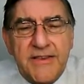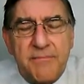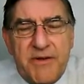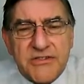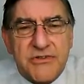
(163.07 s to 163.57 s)
The
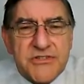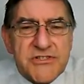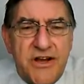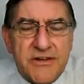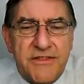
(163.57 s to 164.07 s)
bus could
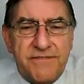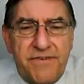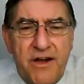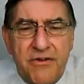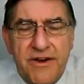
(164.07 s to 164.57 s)
start at the
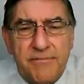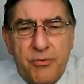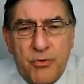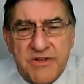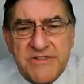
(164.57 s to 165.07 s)
far end of
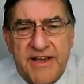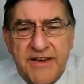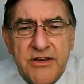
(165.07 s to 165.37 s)
Portishead